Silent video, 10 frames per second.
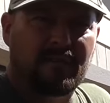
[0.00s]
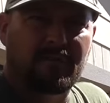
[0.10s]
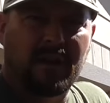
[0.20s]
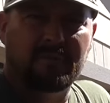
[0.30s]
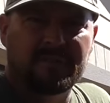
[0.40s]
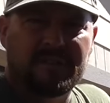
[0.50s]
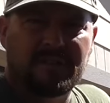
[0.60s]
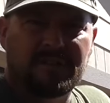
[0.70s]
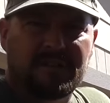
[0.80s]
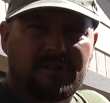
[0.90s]
the throttle
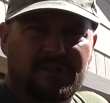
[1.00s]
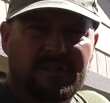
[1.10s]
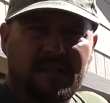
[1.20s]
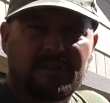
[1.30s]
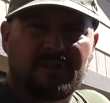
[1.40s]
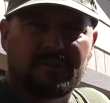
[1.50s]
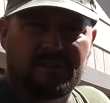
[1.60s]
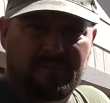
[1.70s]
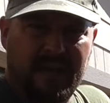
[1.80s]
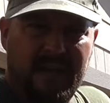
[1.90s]
position sensor
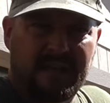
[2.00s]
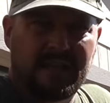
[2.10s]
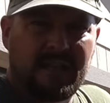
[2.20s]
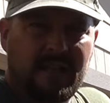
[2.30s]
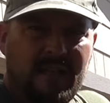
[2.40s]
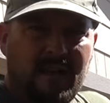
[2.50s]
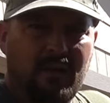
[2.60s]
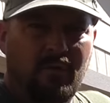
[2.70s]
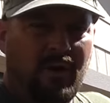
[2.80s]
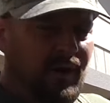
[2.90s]
is bad.
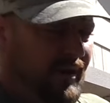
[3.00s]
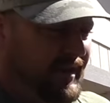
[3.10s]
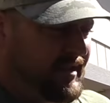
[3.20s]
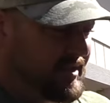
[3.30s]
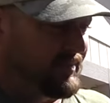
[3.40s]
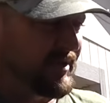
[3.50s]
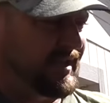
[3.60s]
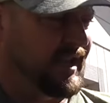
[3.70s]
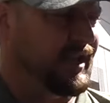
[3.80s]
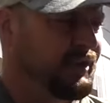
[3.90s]
Well, in this
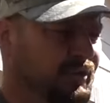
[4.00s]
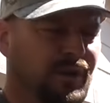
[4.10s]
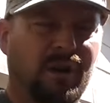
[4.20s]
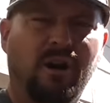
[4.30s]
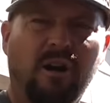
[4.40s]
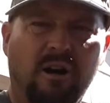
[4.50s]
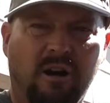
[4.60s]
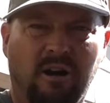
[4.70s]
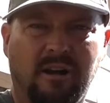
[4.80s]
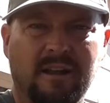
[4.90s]
particular
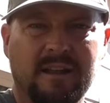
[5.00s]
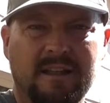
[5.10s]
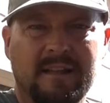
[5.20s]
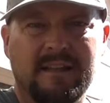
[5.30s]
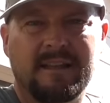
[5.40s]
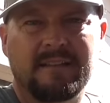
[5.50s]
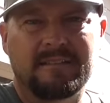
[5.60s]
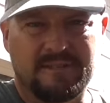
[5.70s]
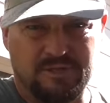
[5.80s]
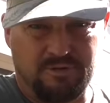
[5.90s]
car,
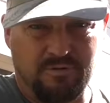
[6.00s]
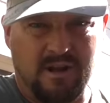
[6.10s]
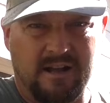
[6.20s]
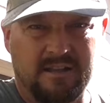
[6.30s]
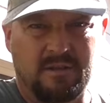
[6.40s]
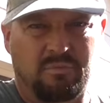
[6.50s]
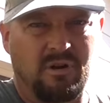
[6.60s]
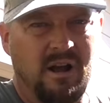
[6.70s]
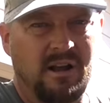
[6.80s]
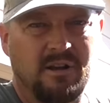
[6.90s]
this truck, the
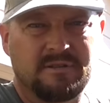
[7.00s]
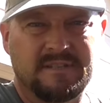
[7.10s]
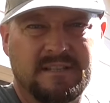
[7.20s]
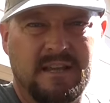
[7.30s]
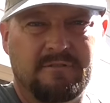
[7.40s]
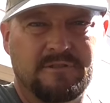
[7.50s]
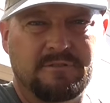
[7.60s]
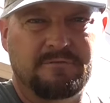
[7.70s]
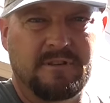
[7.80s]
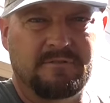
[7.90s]
Broncos and the
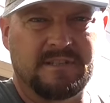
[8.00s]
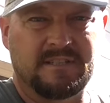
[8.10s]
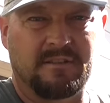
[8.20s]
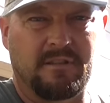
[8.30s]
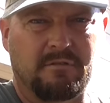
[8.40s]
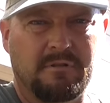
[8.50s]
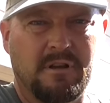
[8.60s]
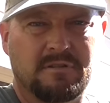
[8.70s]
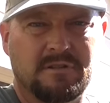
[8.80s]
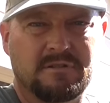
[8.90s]
F-250s on the
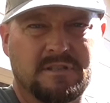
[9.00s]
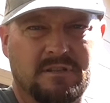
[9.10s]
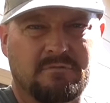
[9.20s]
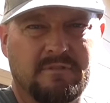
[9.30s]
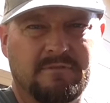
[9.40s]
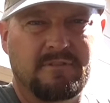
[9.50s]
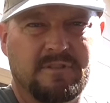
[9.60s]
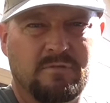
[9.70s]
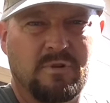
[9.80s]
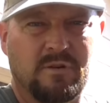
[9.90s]
302s and
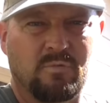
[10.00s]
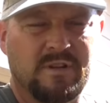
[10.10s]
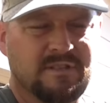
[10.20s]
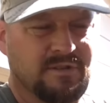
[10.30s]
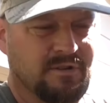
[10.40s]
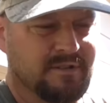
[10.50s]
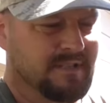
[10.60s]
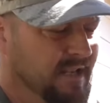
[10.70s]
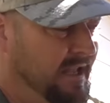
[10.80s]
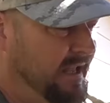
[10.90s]
351
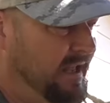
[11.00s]
Windsors,